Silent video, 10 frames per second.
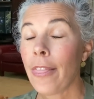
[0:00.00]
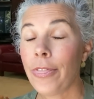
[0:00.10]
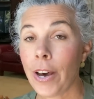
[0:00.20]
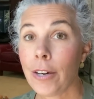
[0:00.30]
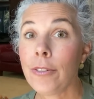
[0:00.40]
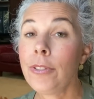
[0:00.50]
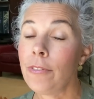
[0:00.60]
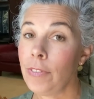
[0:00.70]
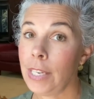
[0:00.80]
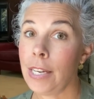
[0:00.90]
those
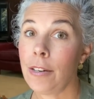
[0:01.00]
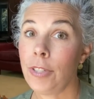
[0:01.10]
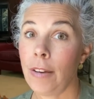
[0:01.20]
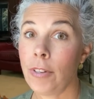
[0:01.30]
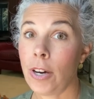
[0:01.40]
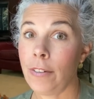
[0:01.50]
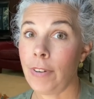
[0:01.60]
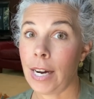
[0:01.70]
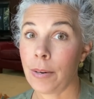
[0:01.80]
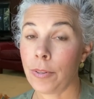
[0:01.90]
videos have gone
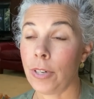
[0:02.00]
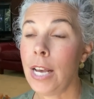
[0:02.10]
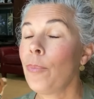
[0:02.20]
viral.